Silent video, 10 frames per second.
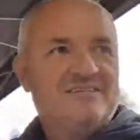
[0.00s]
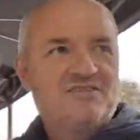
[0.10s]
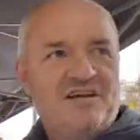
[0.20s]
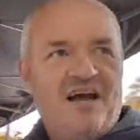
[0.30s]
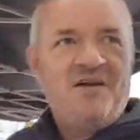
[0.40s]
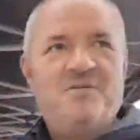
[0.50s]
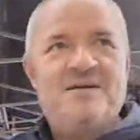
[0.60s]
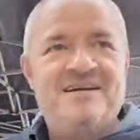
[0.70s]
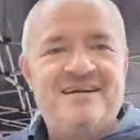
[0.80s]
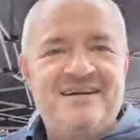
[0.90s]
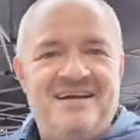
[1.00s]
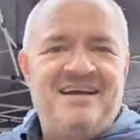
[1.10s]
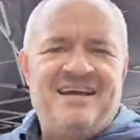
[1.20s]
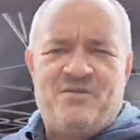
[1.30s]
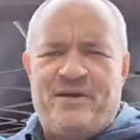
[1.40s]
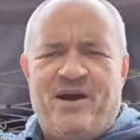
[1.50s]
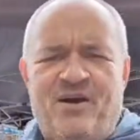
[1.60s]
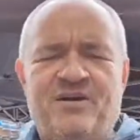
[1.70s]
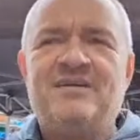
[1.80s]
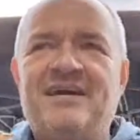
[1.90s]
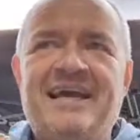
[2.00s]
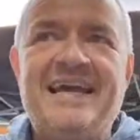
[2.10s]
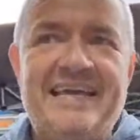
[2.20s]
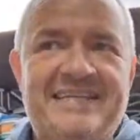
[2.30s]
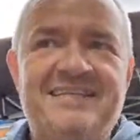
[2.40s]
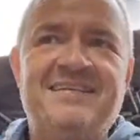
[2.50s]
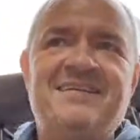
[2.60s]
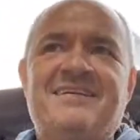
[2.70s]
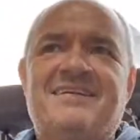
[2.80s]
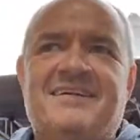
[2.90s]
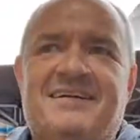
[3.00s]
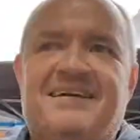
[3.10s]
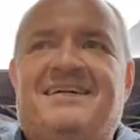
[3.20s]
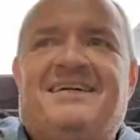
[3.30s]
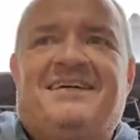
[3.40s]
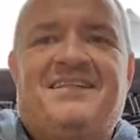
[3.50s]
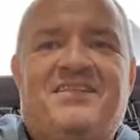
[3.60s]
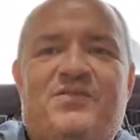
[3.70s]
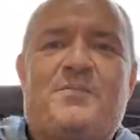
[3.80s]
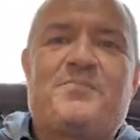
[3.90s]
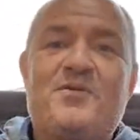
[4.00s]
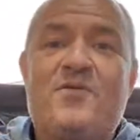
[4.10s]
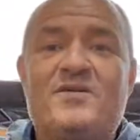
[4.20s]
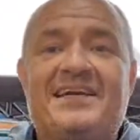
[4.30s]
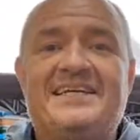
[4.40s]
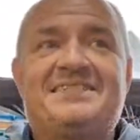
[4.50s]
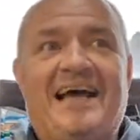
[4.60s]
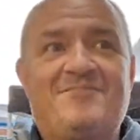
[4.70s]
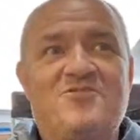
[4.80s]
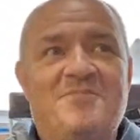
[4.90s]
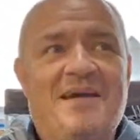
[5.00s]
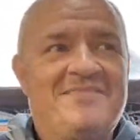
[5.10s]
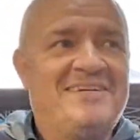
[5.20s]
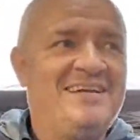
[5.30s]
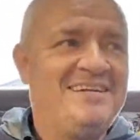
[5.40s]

So, here we are, in the Blue Monkey tap room area.